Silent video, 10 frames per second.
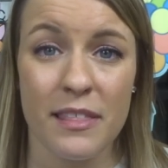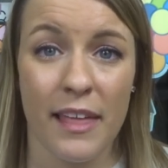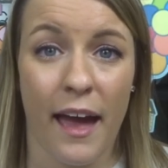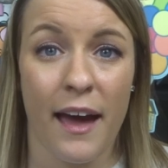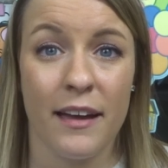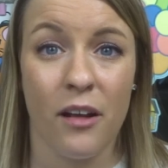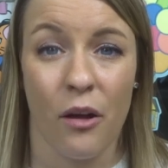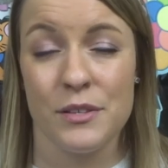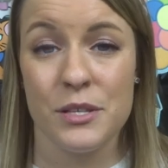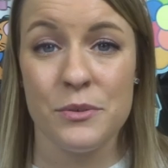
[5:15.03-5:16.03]
that
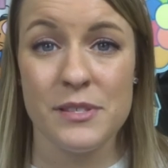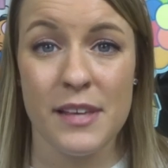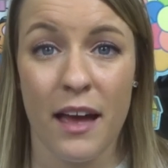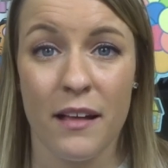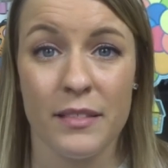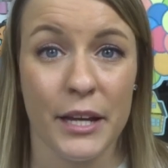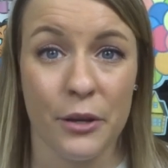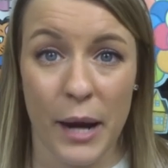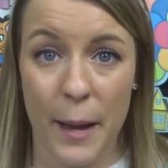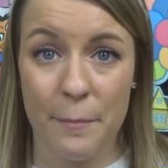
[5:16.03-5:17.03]
also sell like
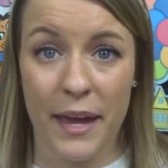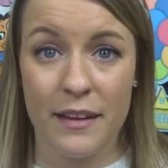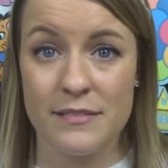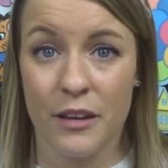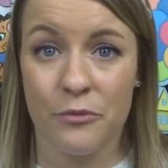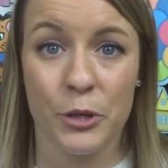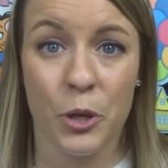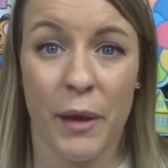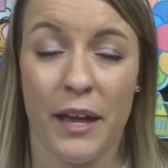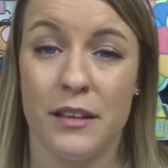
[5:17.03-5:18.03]
grab bags of
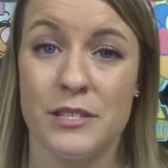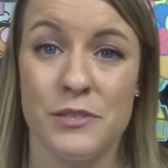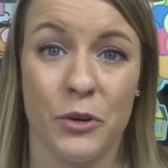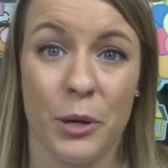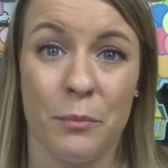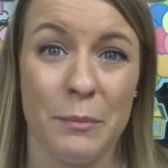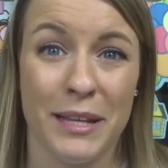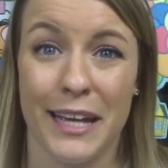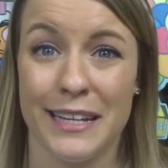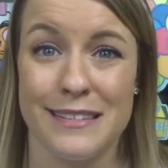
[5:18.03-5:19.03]
real pins for
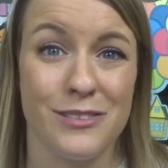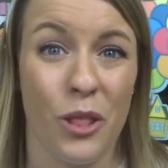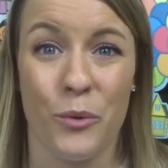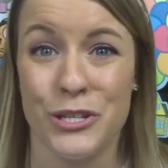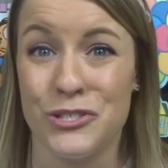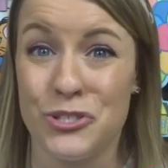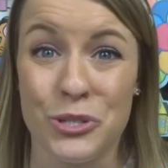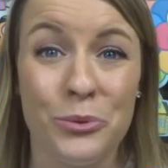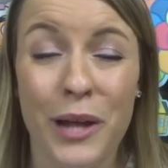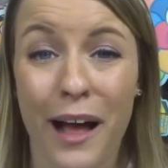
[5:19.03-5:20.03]
maybe like as low as
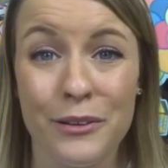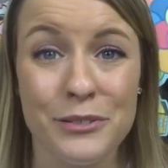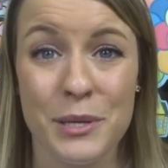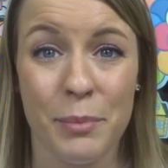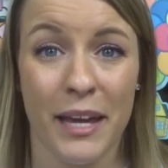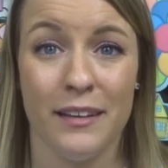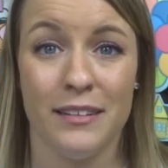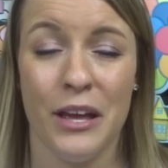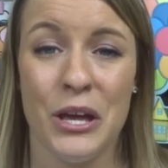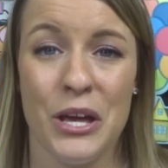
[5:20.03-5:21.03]
$2 a
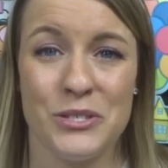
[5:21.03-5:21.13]
pin.